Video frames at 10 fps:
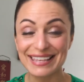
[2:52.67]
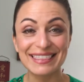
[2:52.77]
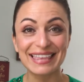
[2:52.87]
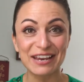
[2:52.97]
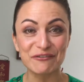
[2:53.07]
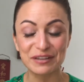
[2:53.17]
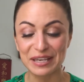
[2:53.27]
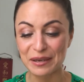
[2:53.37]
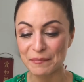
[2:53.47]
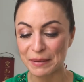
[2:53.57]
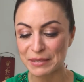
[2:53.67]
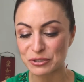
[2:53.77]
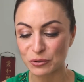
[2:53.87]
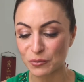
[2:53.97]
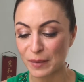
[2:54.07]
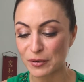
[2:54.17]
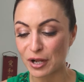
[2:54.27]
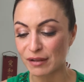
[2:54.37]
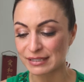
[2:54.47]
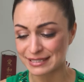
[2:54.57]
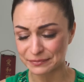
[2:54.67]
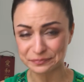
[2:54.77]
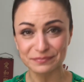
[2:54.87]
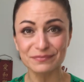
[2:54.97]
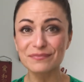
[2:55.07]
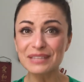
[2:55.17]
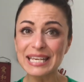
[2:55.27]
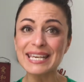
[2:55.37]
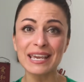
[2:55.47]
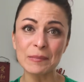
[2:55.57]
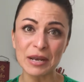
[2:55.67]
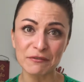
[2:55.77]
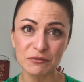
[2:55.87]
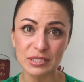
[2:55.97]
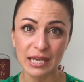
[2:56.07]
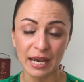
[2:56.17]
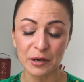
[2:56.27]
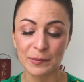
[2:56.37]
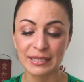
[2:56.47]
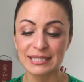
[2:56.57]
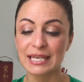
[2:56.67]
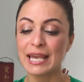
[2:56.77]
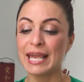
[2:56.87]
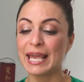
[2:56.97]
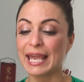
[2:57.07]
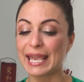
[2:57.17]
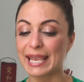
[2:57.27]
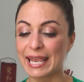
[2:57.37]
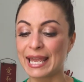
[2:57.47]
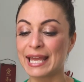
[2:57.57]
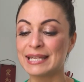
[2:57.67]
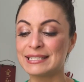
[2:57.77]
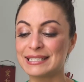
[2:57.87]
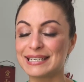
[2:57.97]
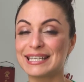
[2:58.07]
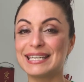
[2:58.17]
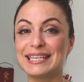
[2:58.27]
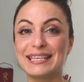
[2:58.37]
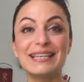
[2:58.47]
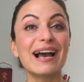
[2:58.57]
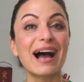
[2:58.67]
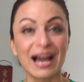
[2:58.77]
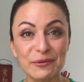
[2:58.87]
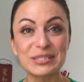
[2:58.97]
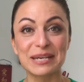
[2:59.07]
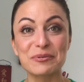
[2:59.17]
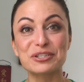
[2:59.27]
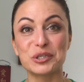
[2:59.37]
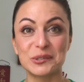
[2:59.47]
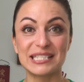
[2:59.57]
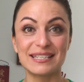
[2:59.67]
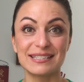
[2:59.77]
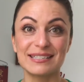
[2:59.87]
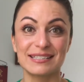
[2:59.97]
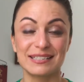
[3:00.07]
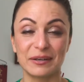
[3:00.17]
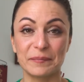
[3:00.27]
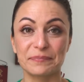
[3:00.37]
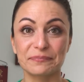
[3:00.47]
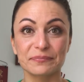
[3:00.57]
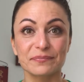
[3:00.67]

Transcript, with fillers: then thankfully, my mentor Robert Hollis, he came out of retirement and I was able to use his system.